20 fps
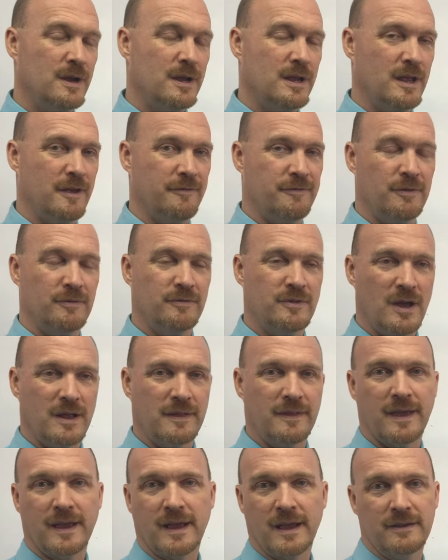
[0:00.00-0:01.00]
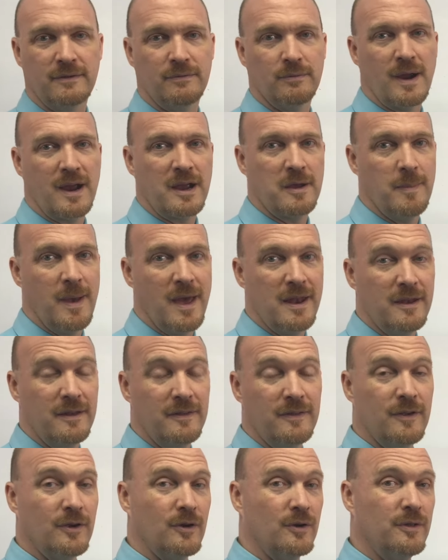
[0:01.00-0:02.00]
if you've done like I recommended
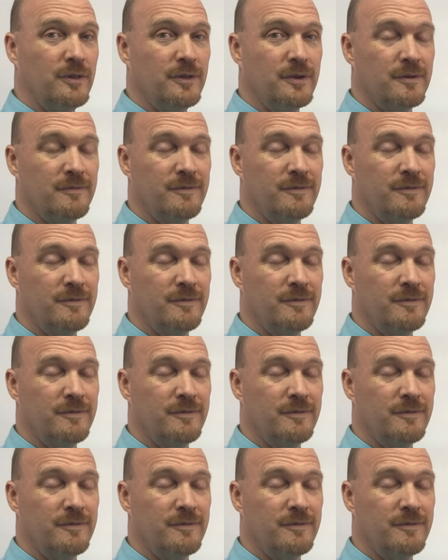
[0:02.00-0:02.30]
in the earlier